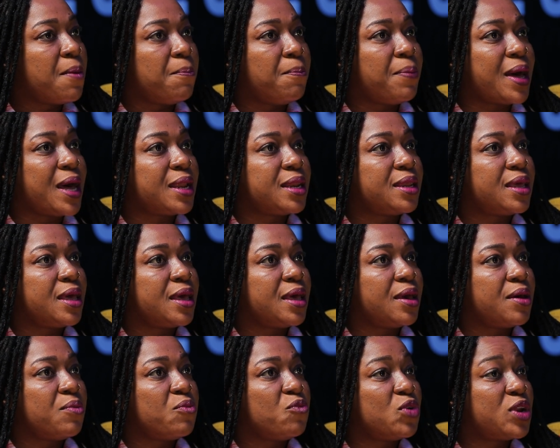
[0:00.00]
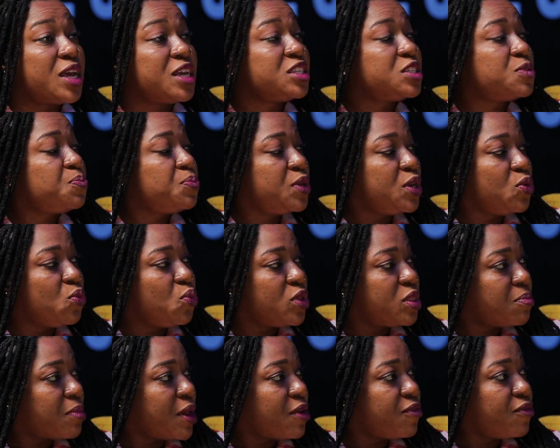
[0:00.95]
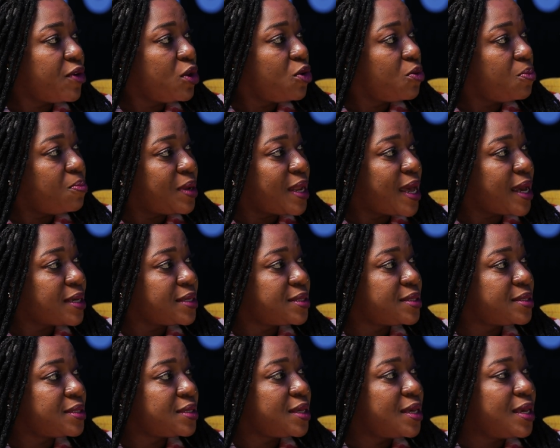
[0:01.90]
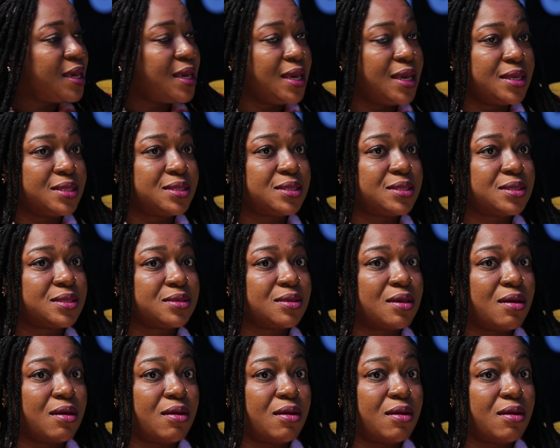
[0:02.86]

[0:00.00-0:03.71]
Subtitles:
But when I speak with my fellow blacks, mm-hmm. it's